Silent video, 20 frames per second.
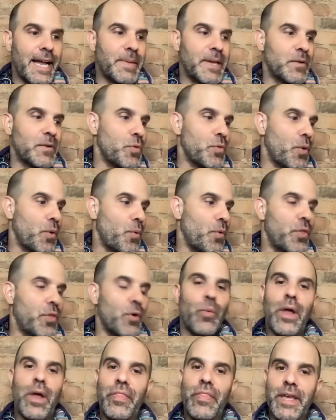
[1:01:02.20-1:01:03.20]
i mean the, the
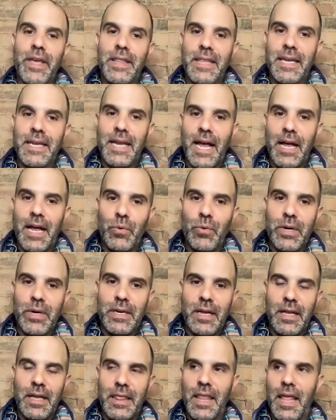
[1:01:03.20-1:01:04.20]
one thing that i would
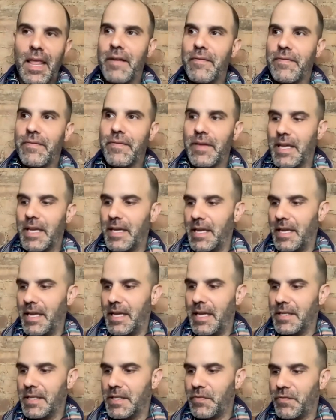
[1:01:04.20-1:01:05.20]
love uh,
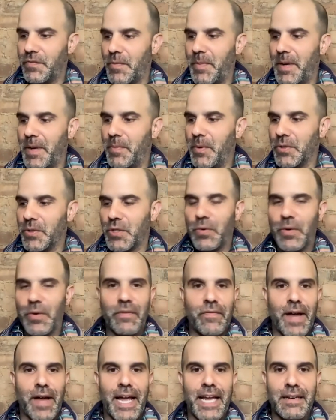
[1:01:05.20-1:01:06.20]
is for people to
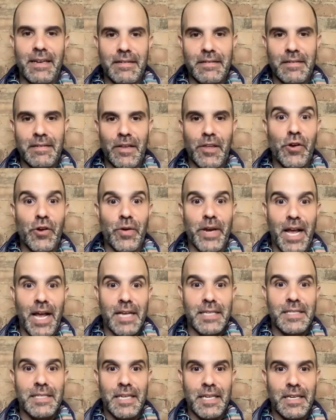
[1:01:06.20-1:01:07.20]
invite
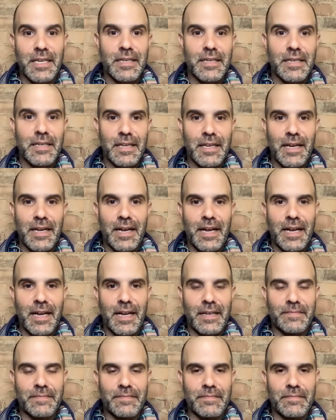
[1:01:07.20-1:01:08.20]
curiosity
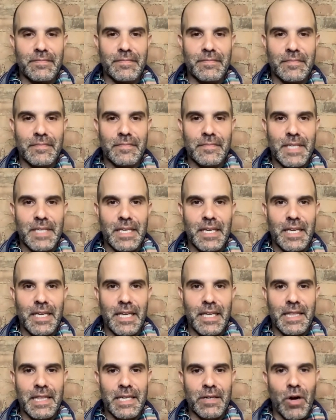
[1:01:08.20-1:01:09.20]
um,
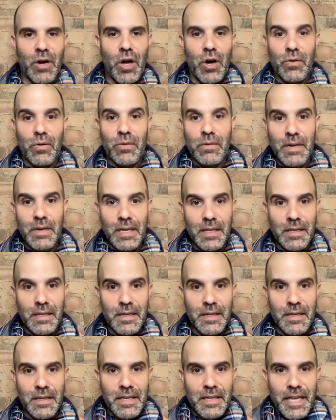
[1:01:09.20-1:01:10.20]
in their own
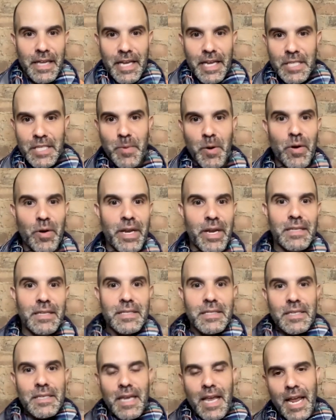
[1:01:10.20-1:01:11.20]

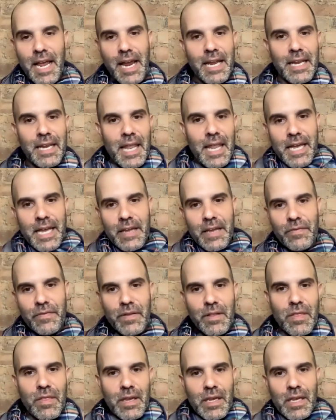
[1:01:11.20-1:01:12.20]
experience and life
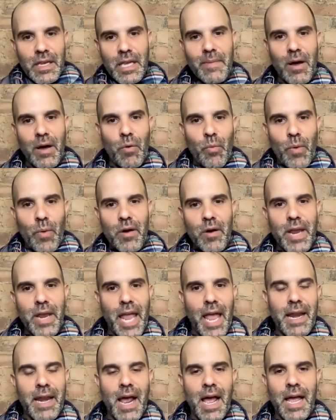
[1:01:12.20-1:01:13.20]
and thinking about where
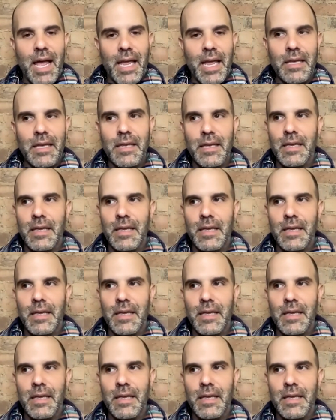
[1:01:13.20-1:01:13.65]
can I